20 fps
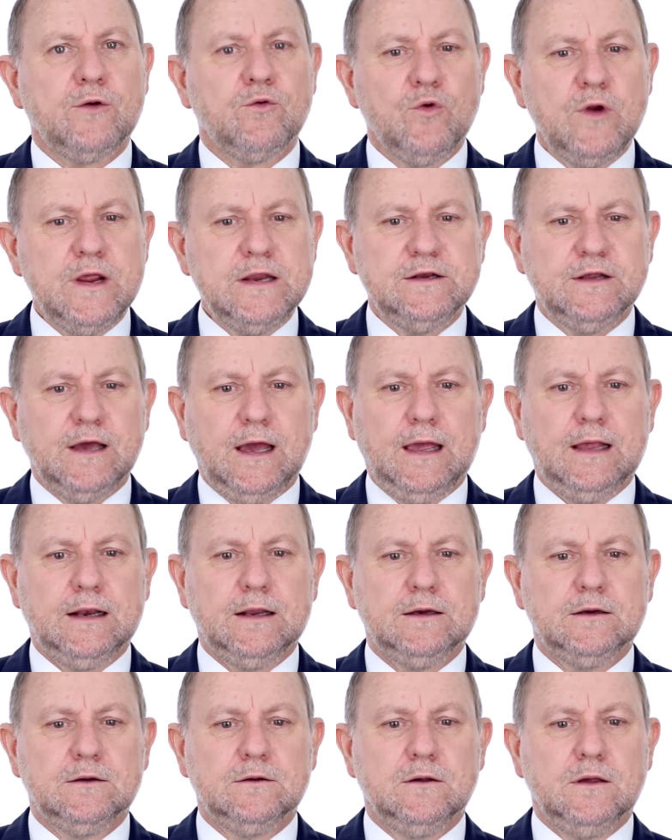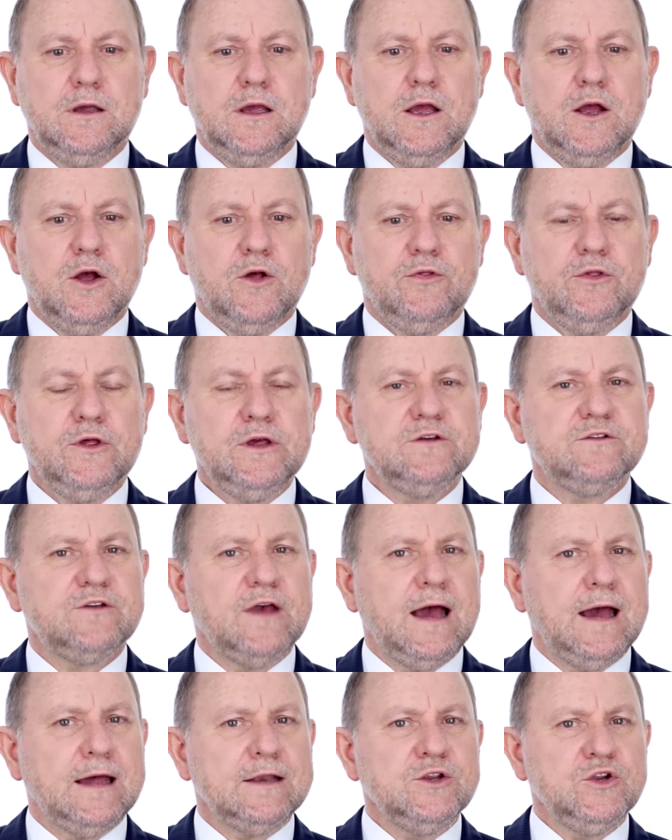and retailer, these
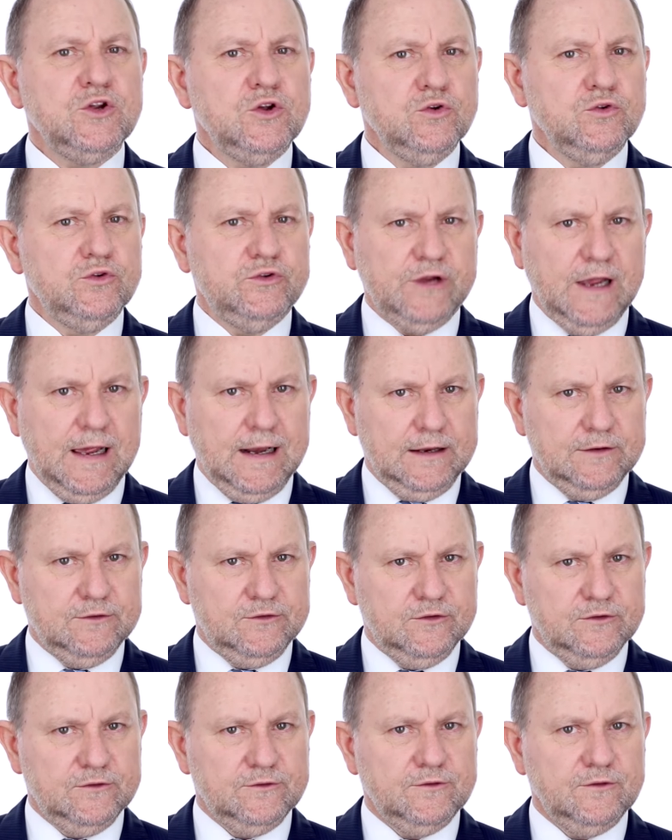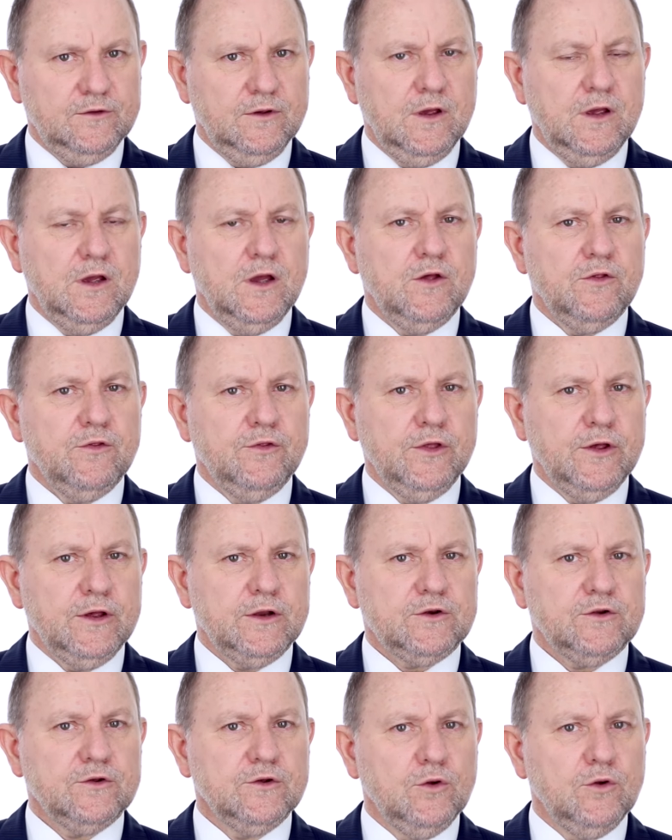are new challenges that